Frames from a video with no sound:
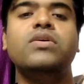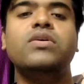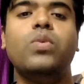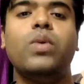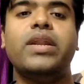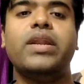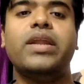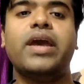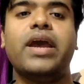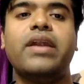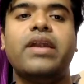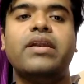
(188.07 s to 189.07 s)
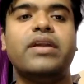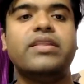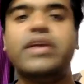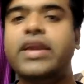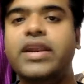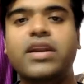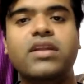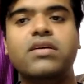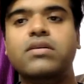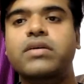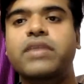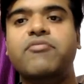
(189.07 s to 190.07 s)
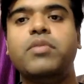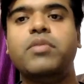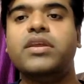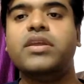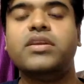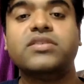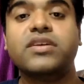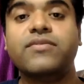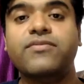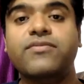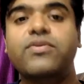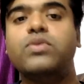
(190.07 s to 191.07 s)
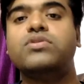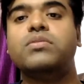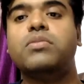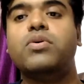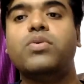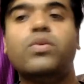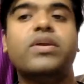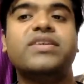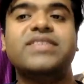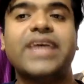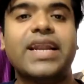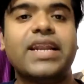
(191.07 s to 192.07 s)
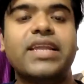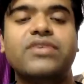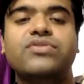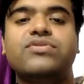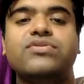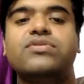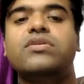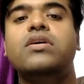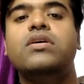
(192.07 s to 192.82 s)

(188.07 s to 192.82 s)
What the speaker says: one and at the end everybody is confused about what exactly is